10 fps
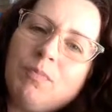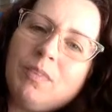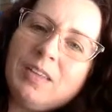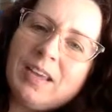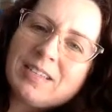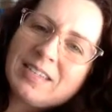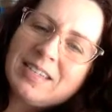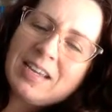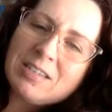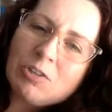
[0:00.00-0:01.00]
yes, it
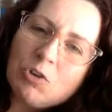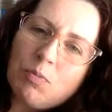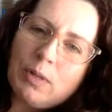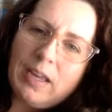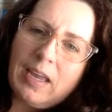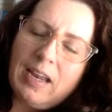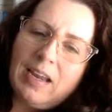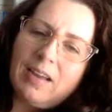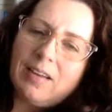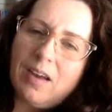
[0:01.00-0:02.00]
takes a little
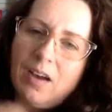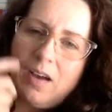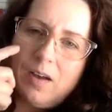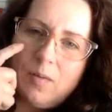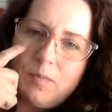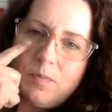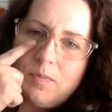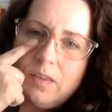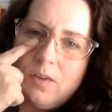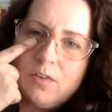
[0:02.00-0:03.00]
planning.
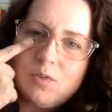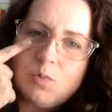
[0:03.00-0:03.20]
There's a